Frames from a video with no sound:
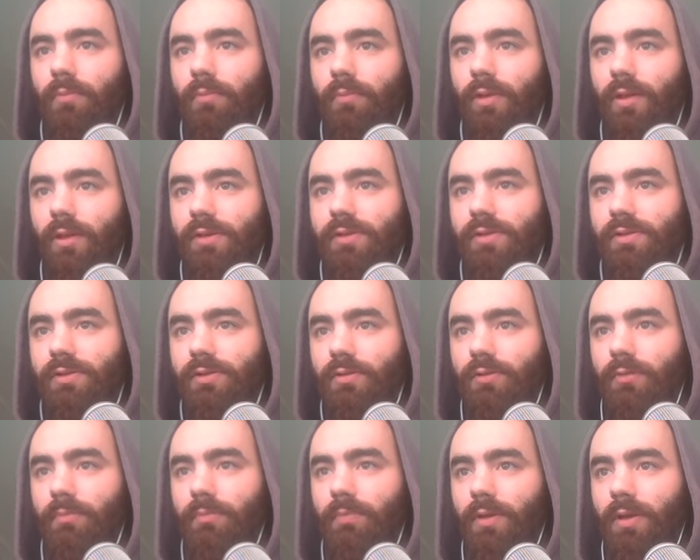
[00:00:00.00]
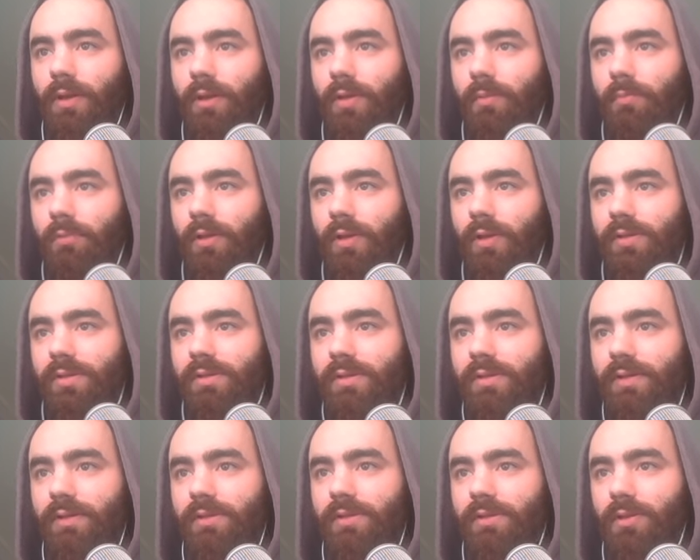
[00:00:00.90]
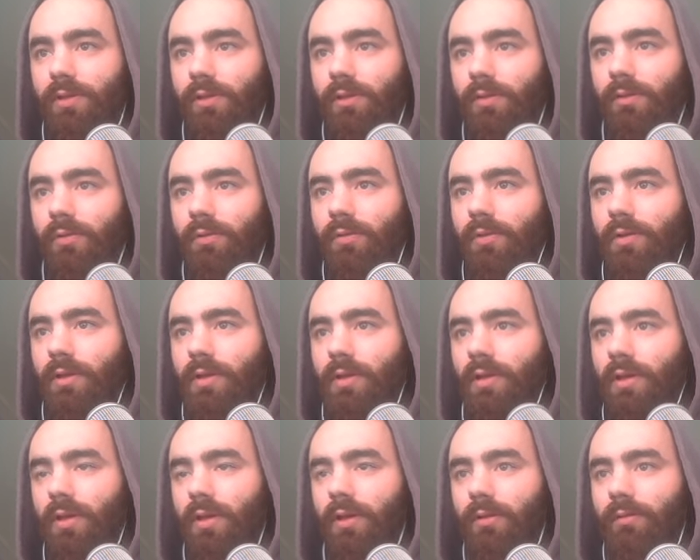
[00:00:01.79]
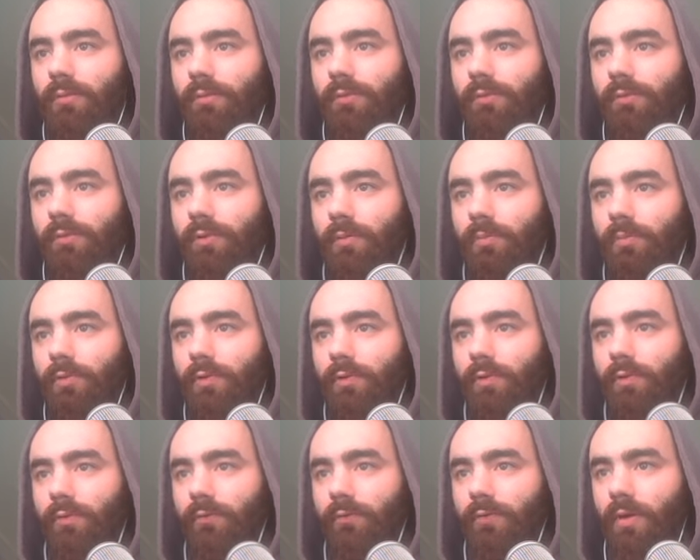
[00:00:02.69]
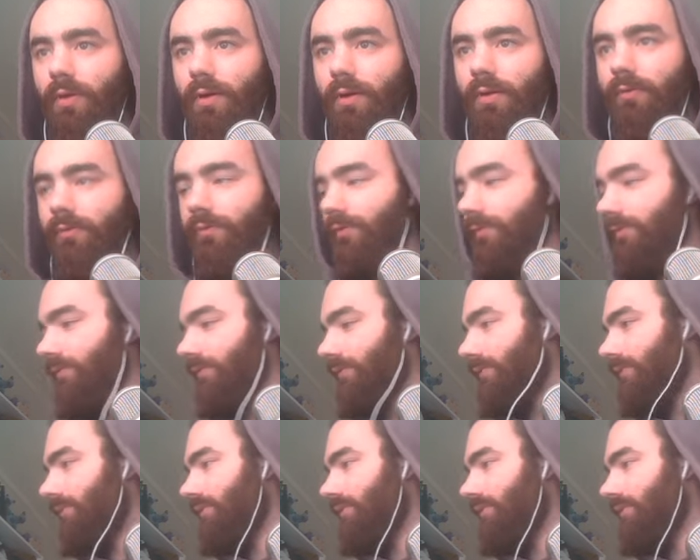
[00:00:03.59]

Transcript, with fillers: plus two p plus six q equals three point oh five.